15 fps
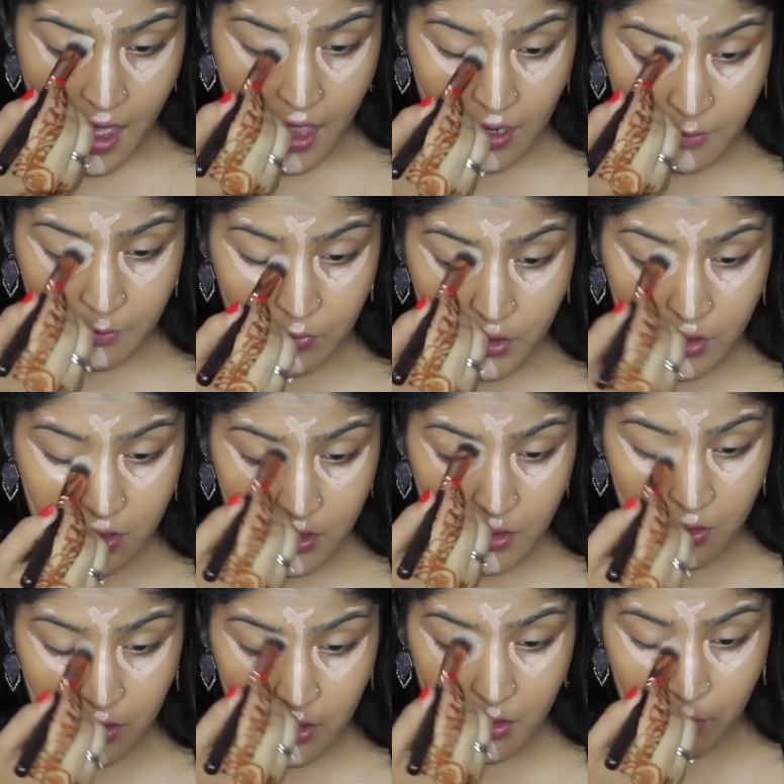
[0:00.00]
and I'm just
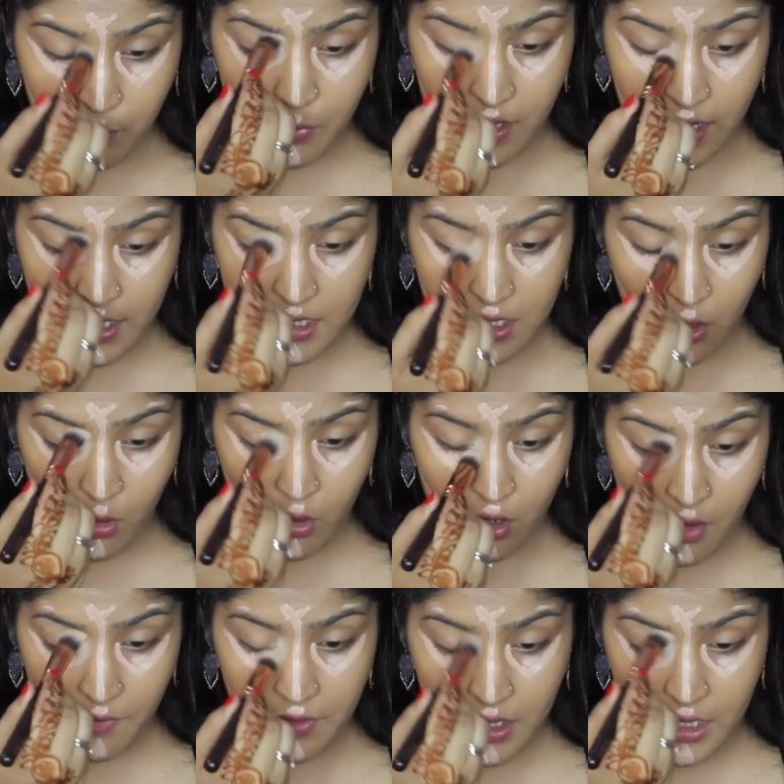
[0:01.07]
gonna blend
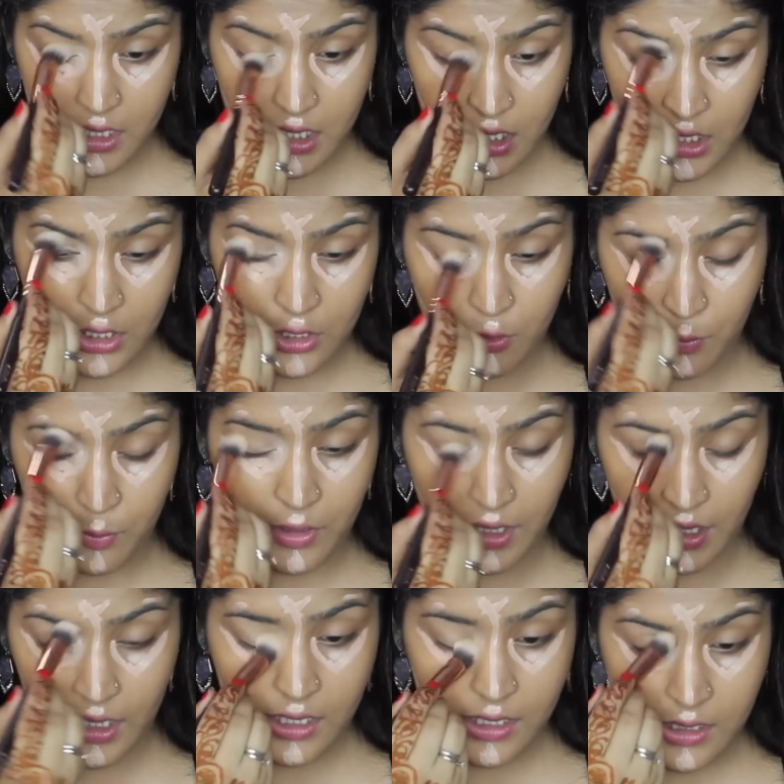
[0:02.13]
all of this into
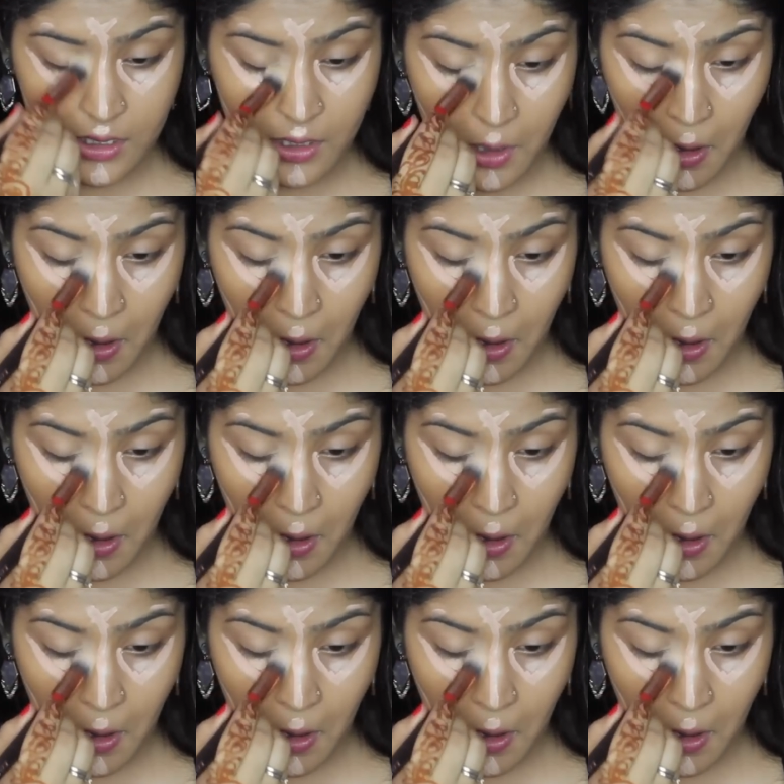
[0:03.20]
place.